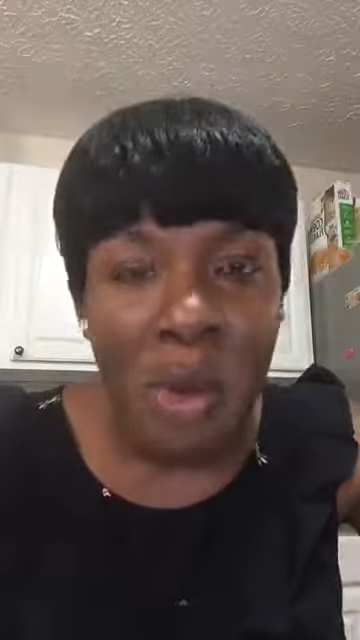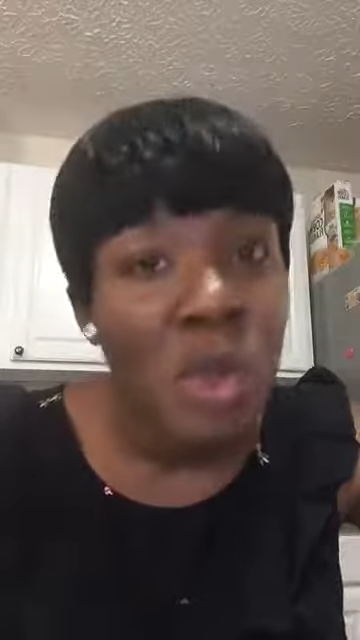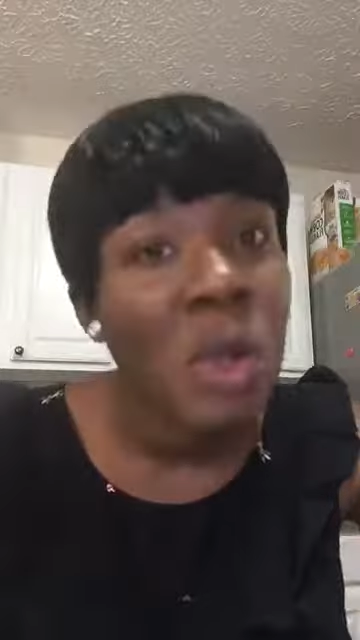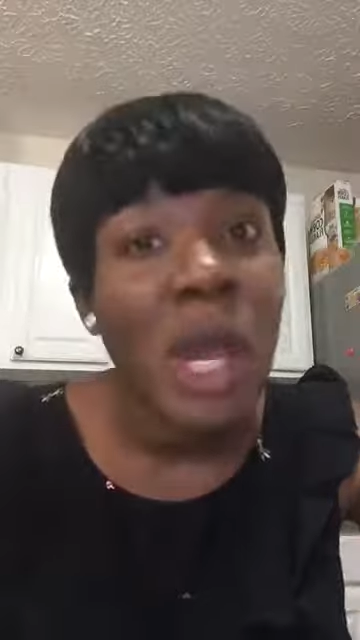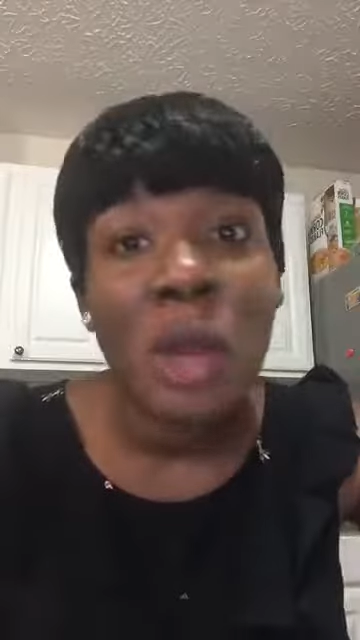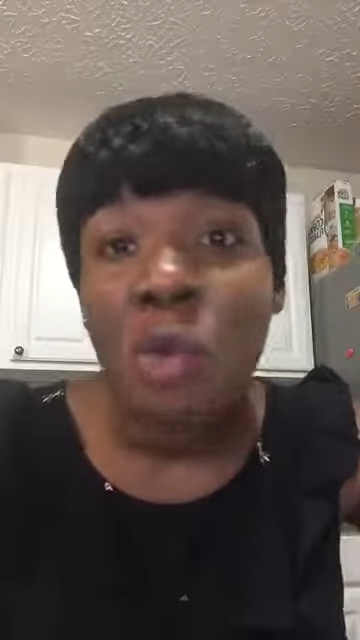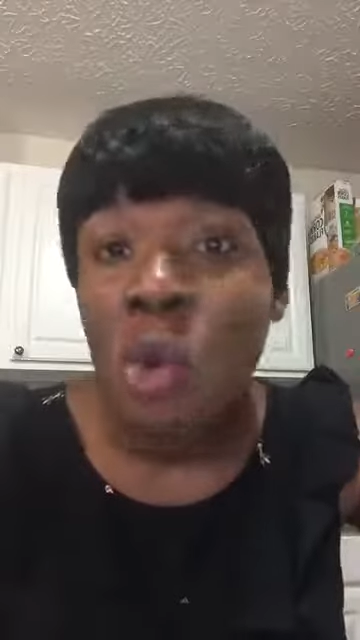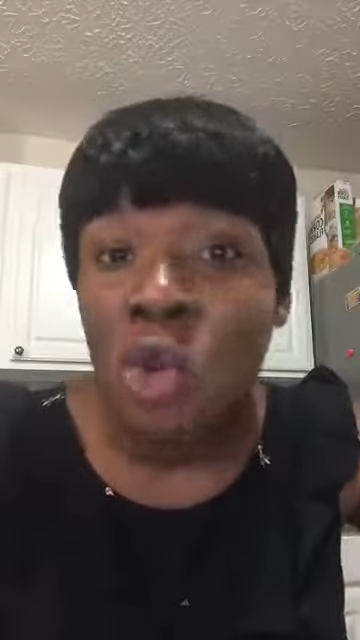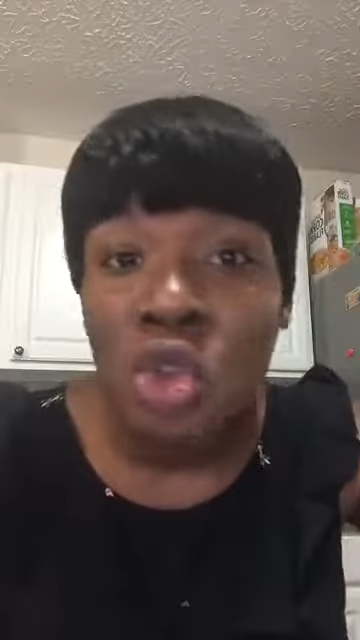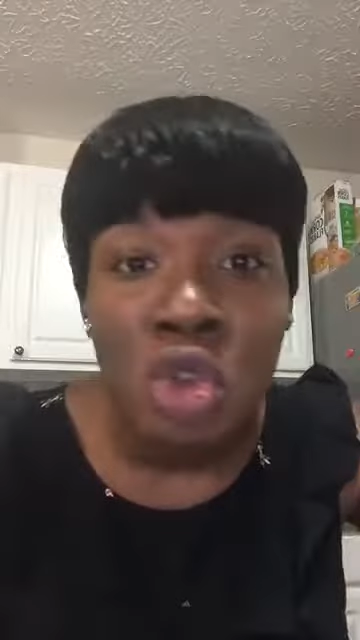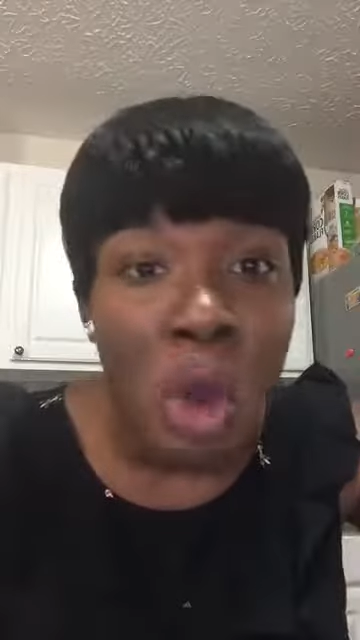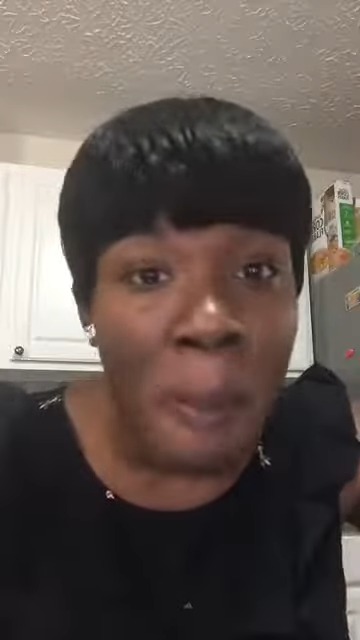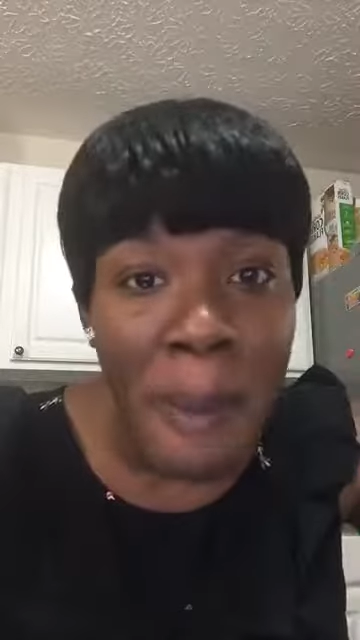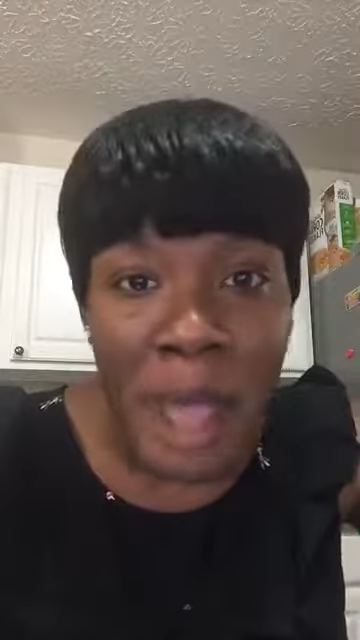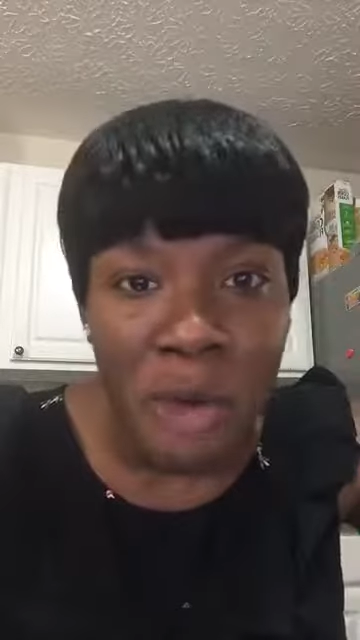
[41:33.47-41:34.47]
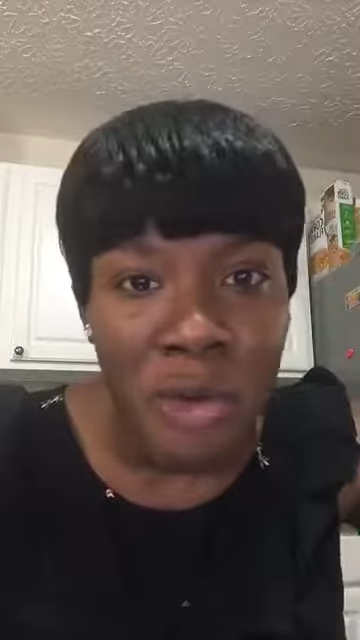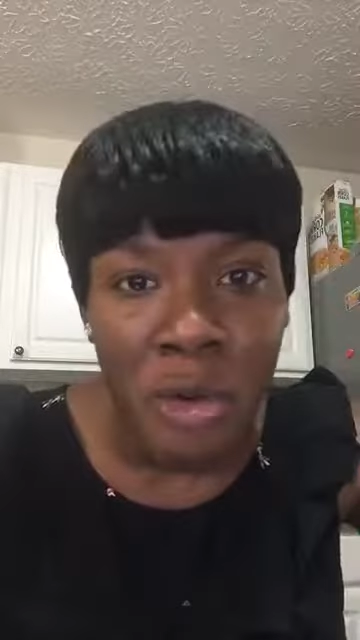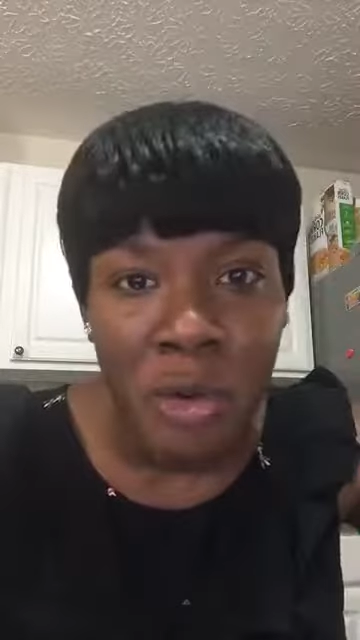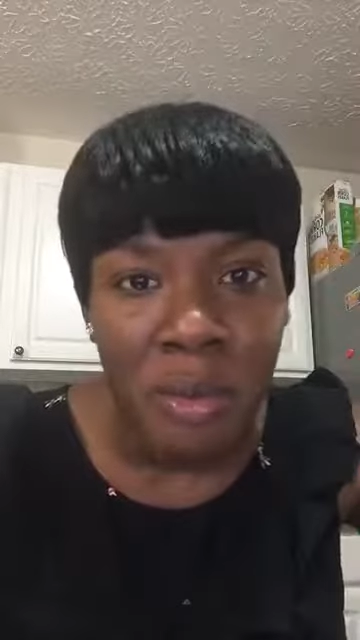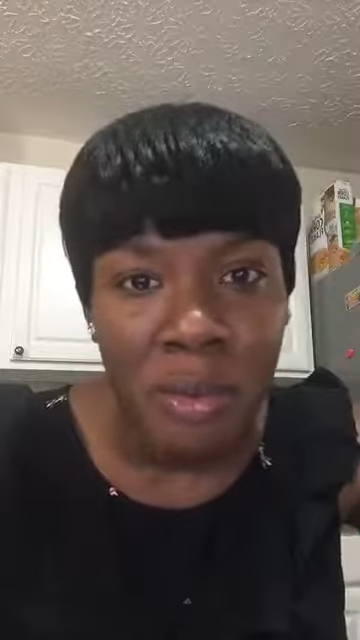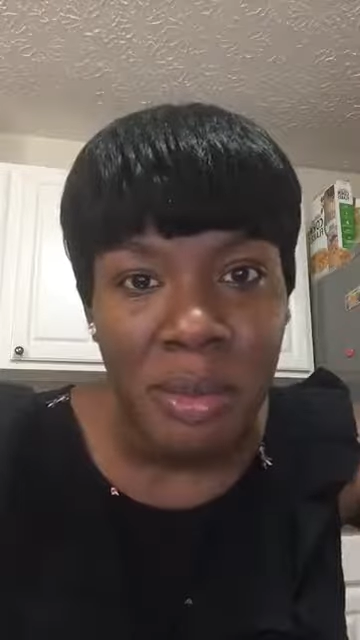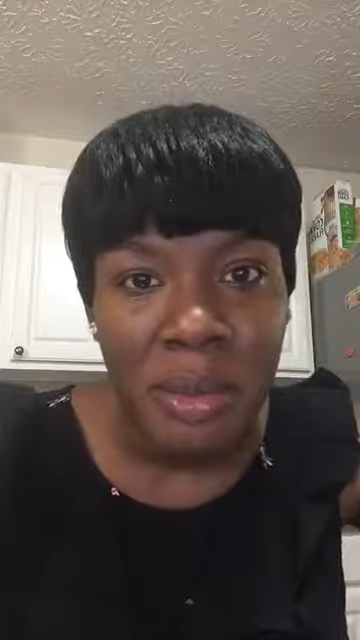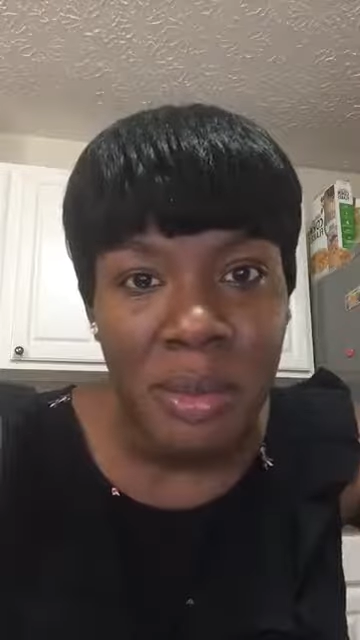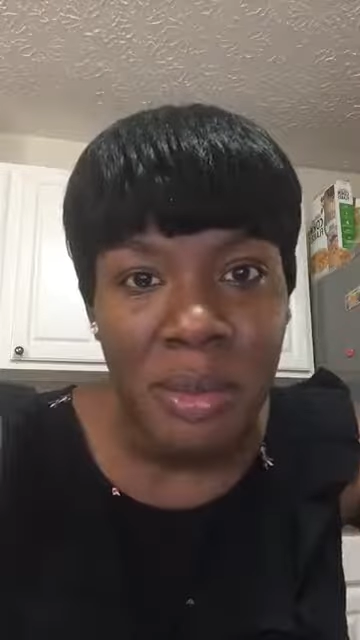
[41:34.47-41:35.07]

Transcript: you can go to your bedroom